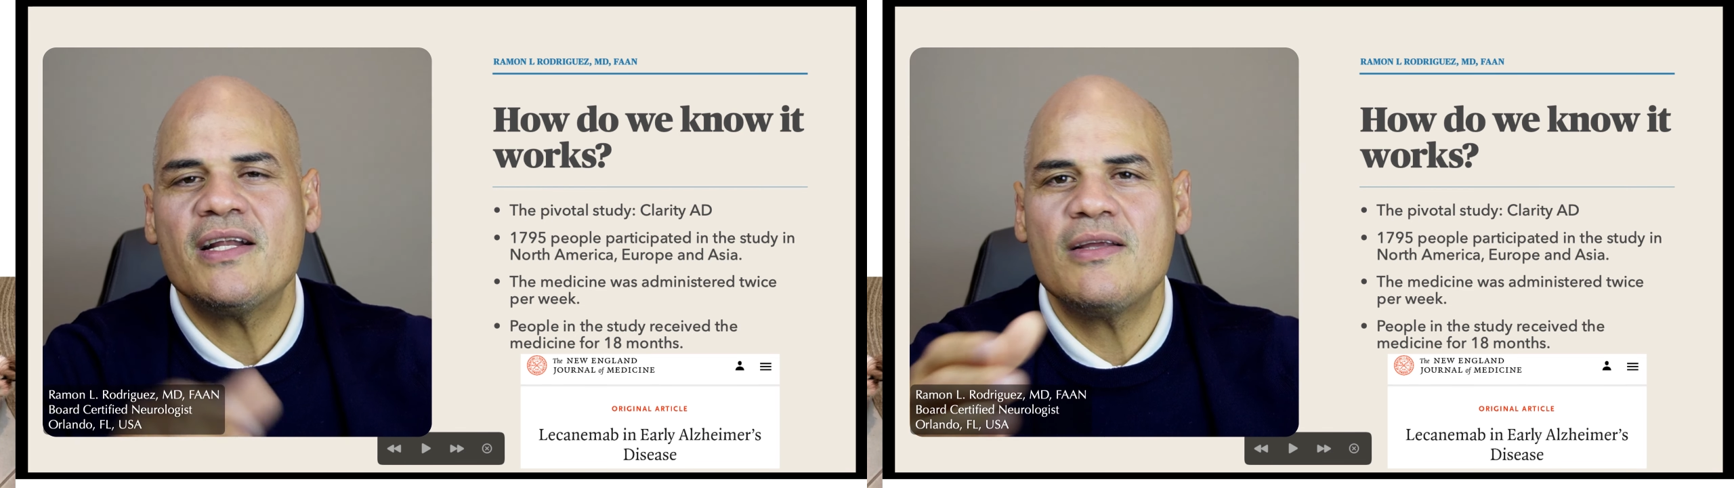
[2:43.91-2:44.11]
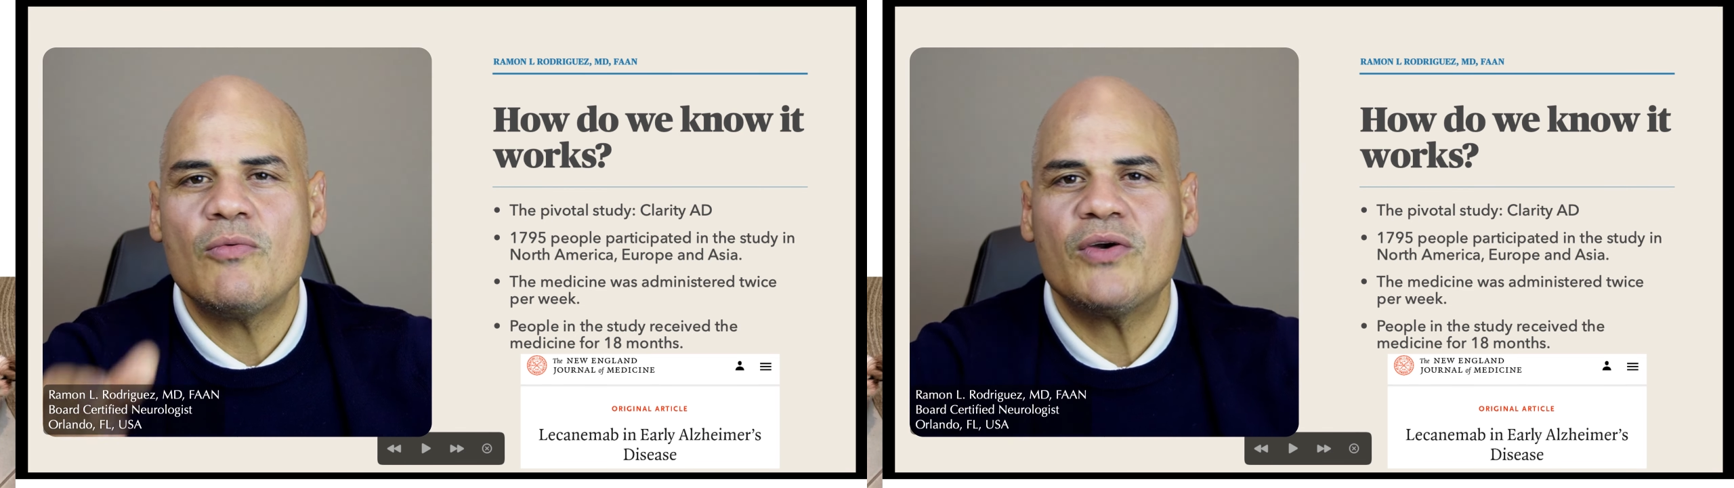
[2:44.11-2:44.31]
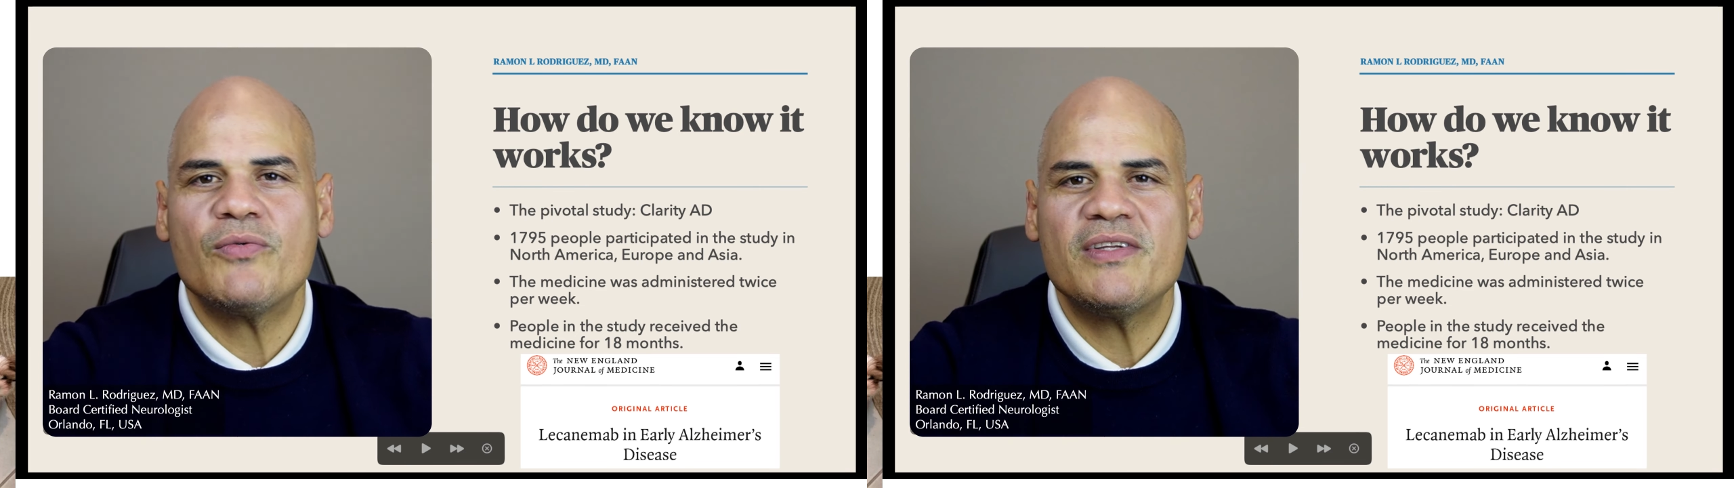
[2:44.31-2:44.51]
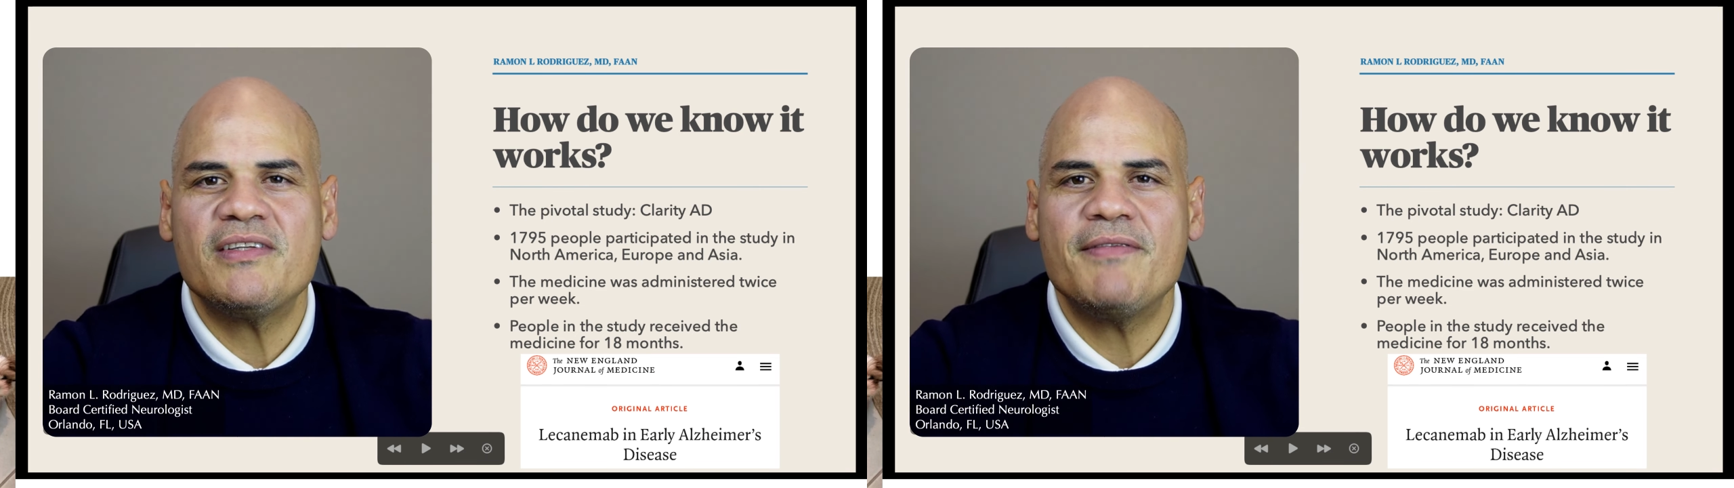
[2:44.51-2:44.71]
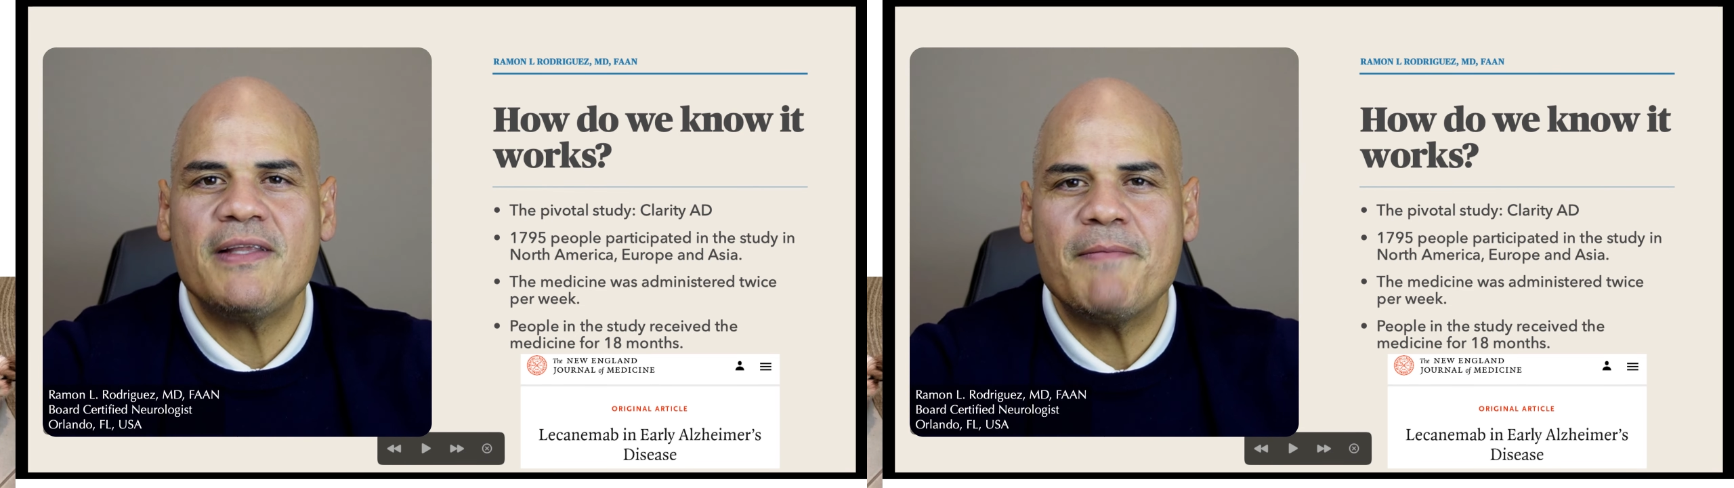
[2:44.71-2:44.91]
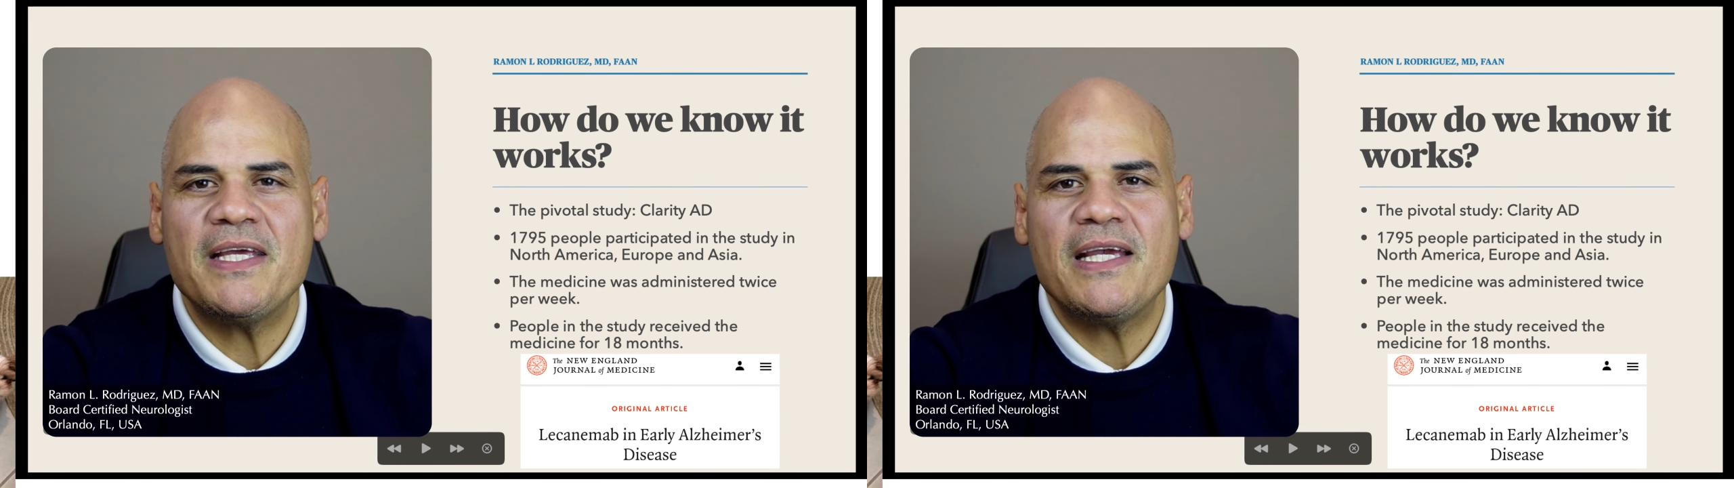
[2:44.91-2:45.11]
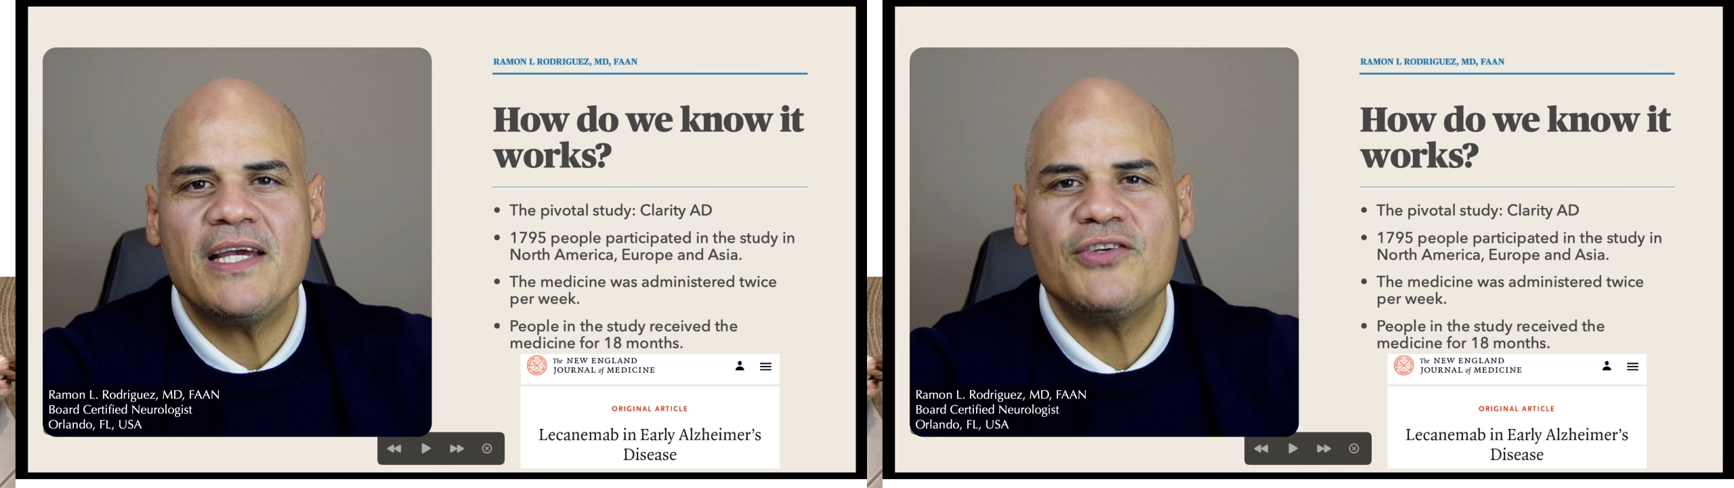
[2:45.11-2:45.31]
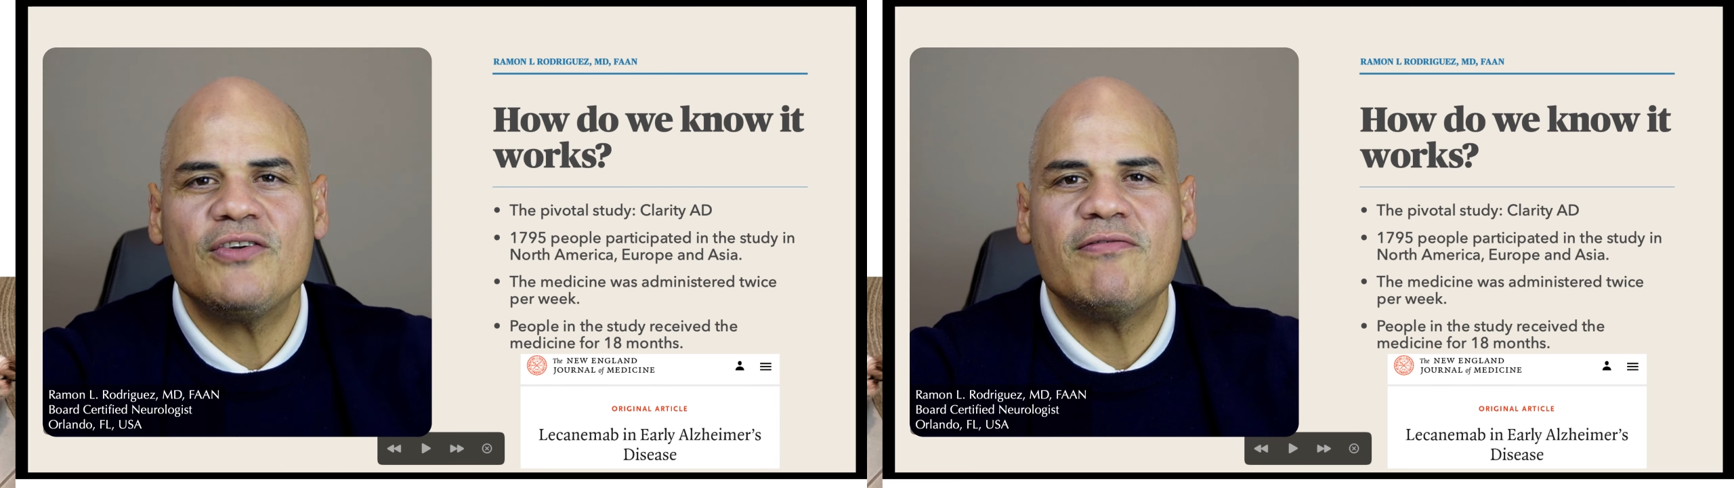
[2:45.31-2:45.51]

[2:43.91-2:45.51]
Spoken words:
they were receiving the medication